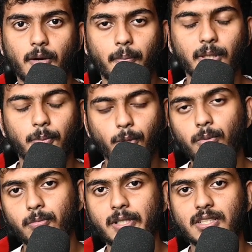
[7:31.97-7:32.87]
but the
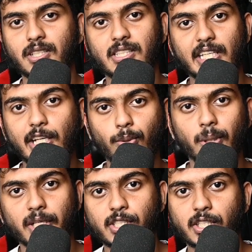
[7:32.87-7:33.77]
problem is it's
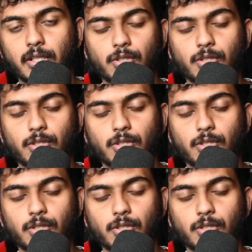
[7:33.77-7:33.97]
equally risky.